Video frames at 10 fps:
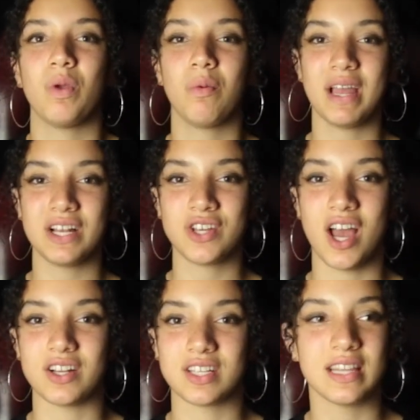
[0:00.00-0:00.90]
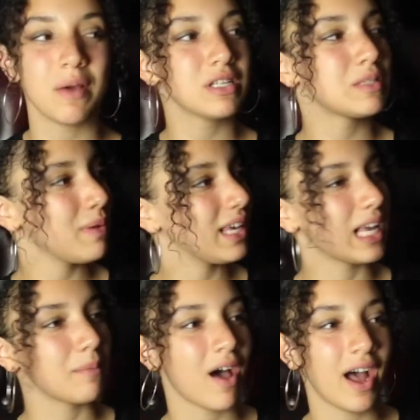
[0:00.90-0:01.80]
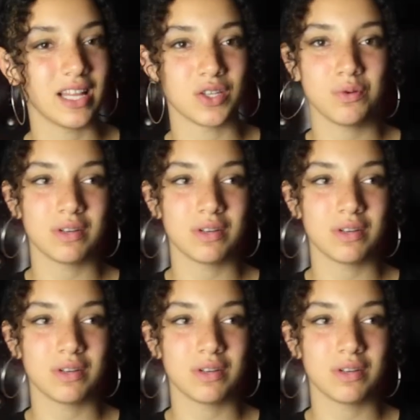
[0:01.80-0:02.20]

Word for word: we were in church, and they were speaking behind us.